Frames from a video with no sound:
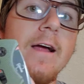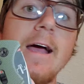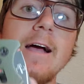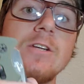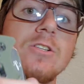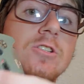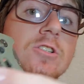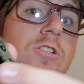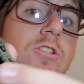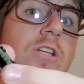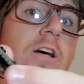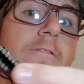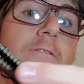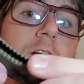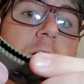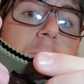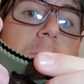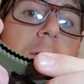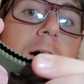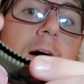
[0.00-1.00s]
extra stuff in
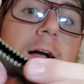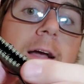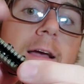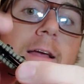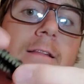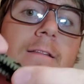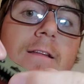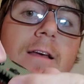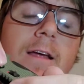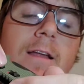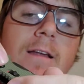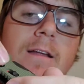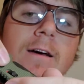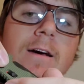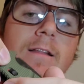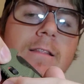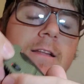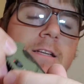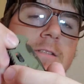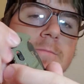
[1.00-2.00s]
your pocket. And
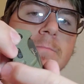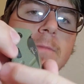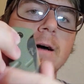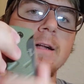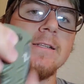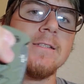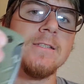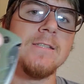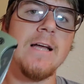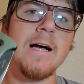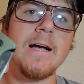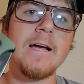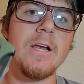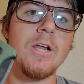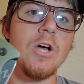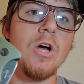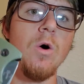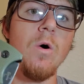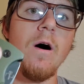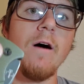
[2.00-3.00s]
this button's not going
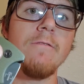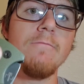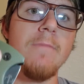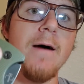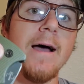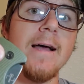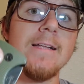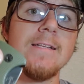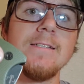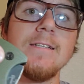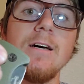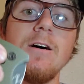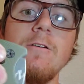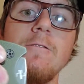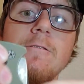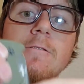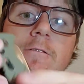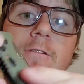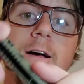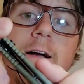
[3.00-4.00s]
to go off by
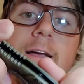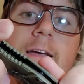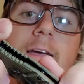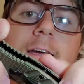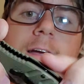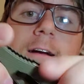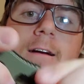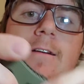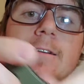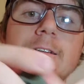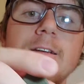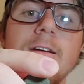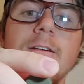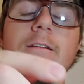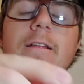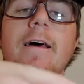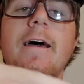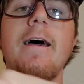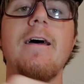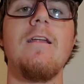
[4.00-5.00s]
itself, I can guarantee you
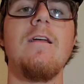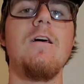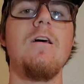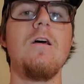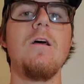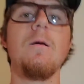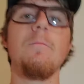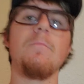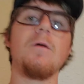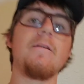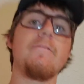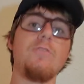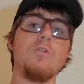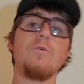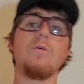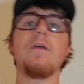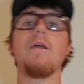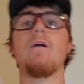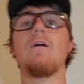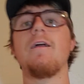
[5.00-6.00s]
that. But if you
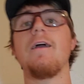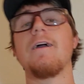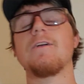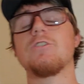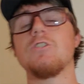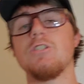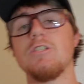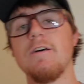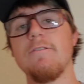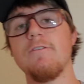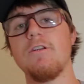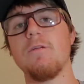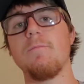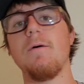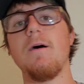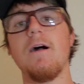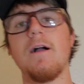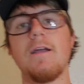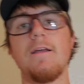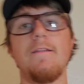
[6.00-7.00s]
do carry extra stuff in your
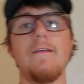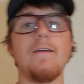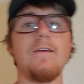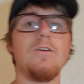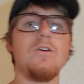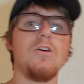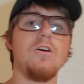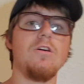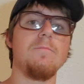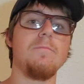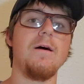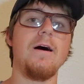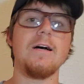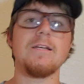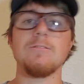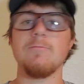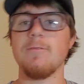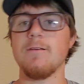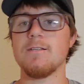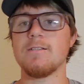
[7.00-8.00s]
pocket that you could
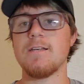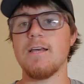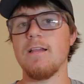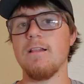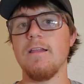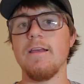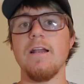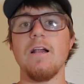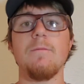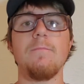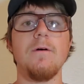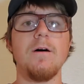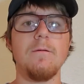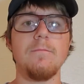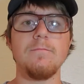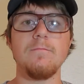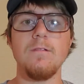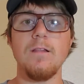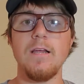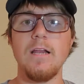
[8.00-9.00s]
possibly, say, lean up
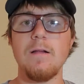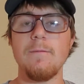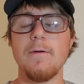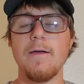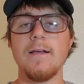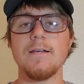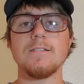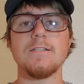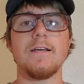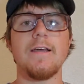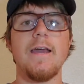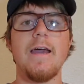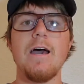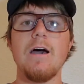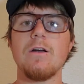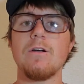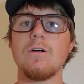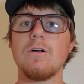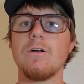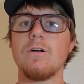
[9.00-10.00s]
against a
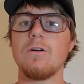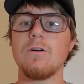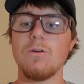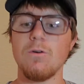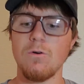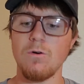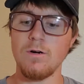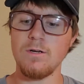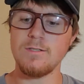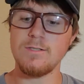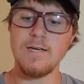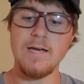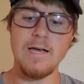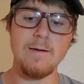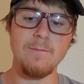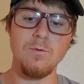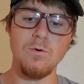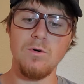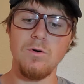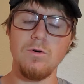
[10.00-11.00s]
counter or a
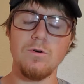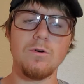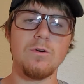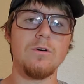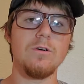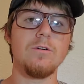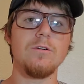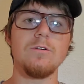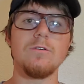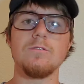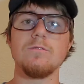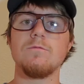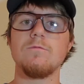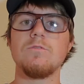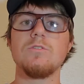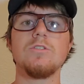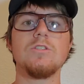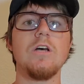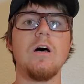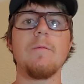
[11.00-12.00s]
table or
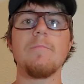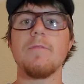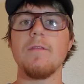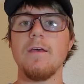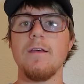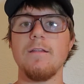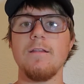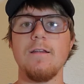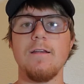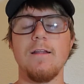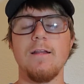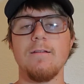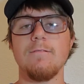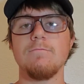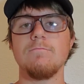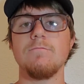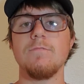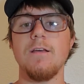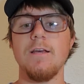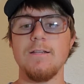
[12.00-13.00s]
something, and
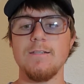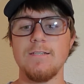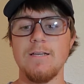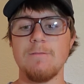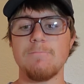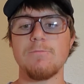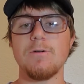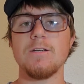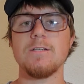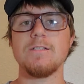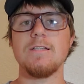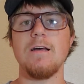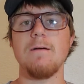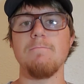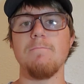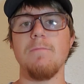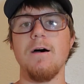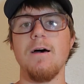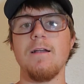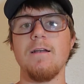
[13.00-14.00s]
it ends up pressing
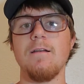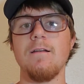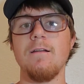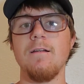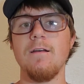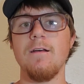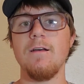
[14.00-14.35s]
that button,